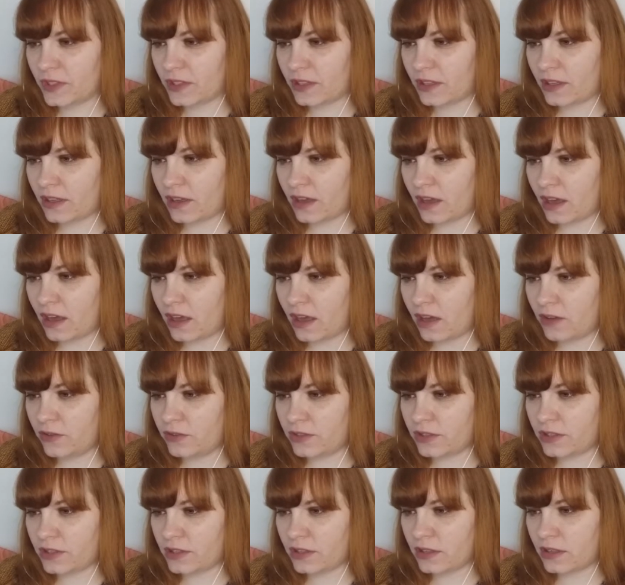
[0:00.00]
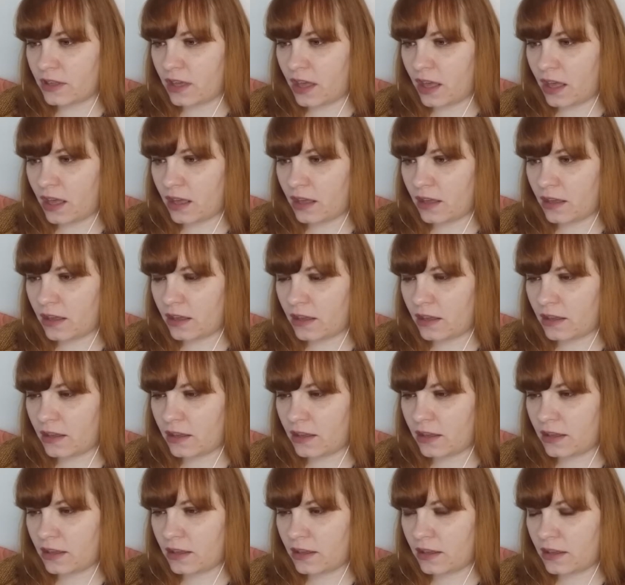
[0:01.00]

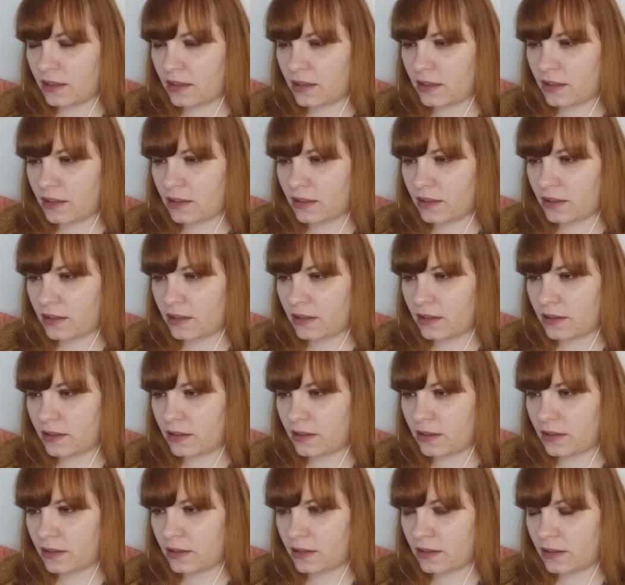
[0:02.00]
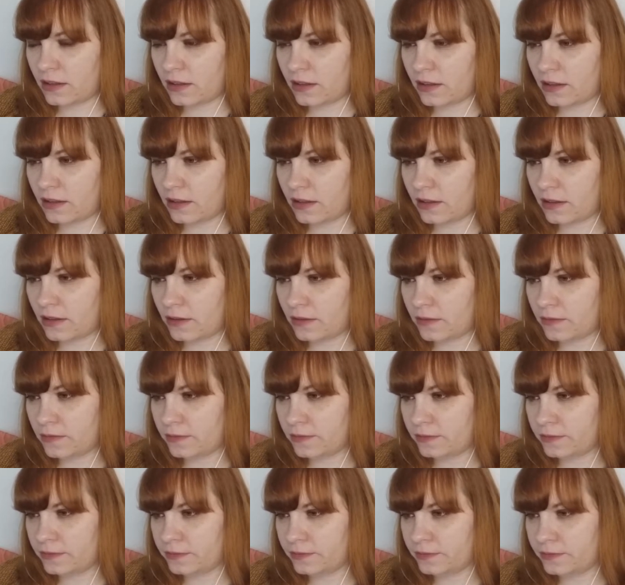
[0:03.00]

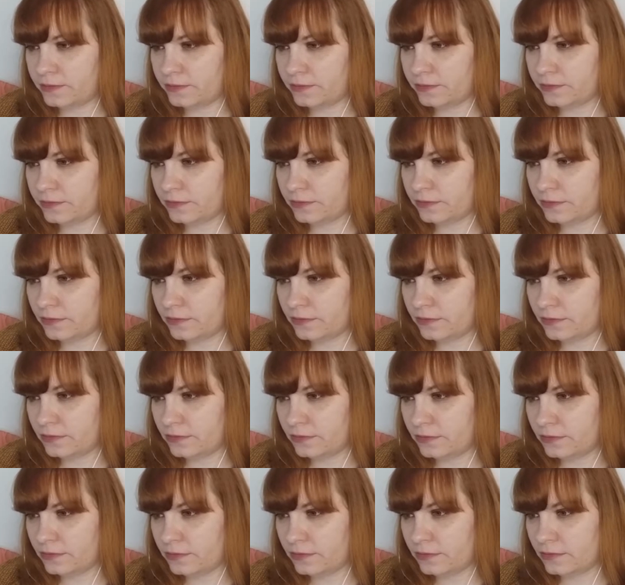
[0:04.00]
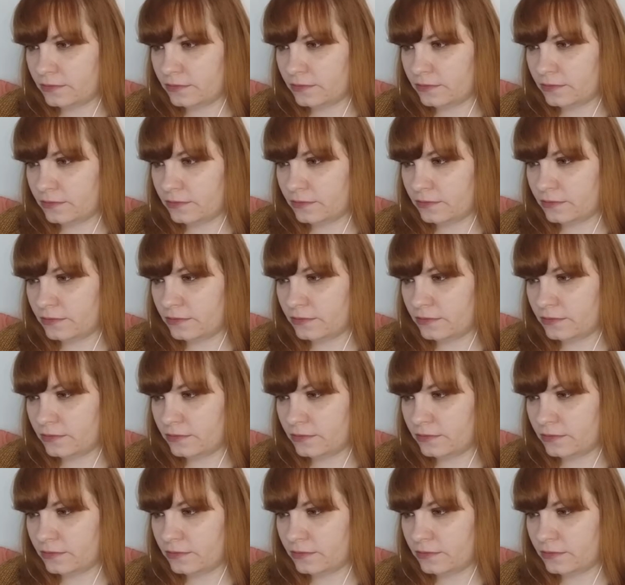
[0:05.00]
(not speaking)